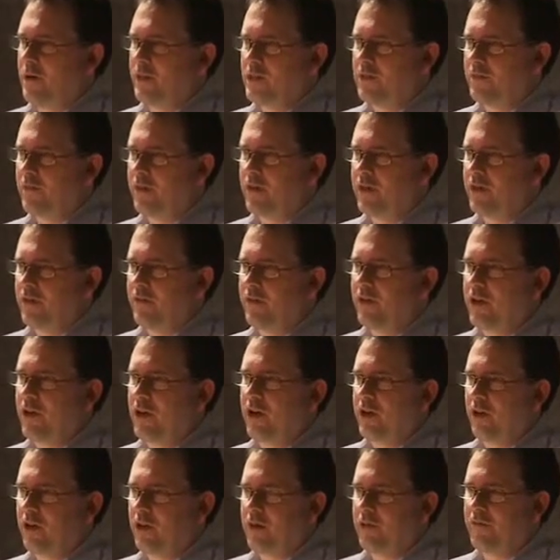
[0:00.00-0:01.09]
it's very, very
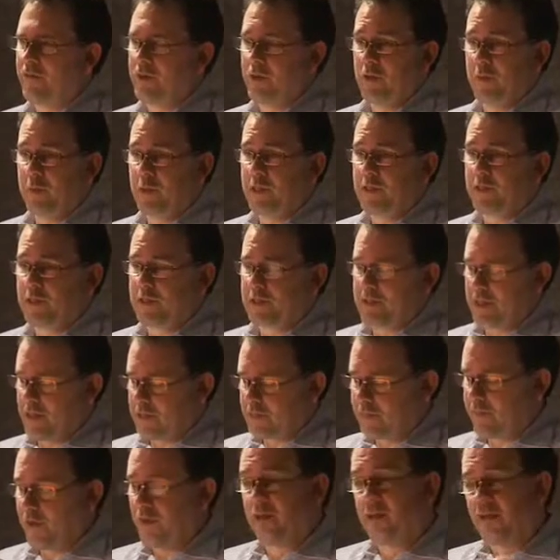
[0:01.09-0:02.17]
hard for you to be
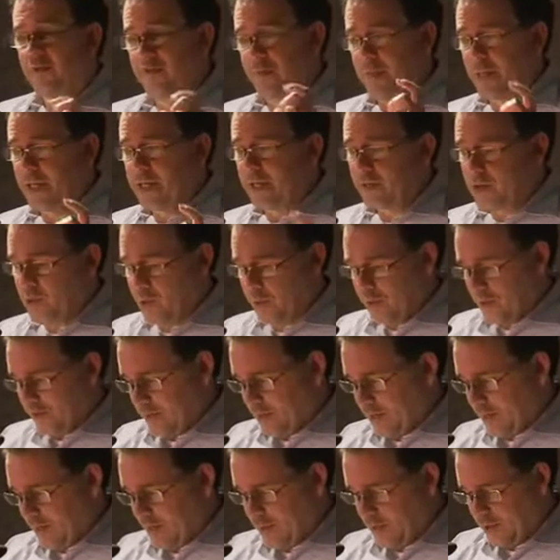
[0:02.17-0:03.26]
successful from an editorial
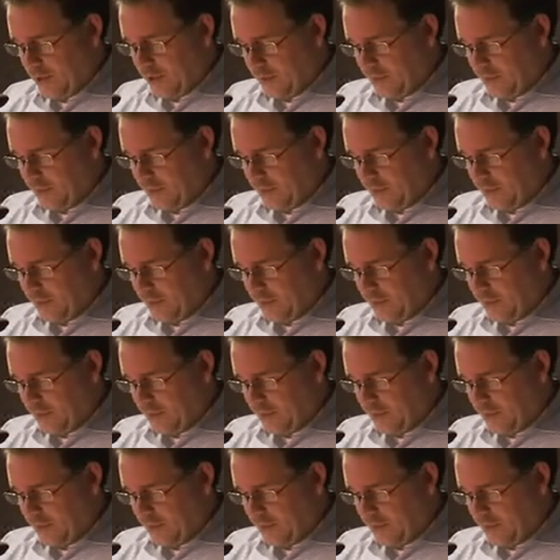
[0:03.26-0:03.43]
standpoint.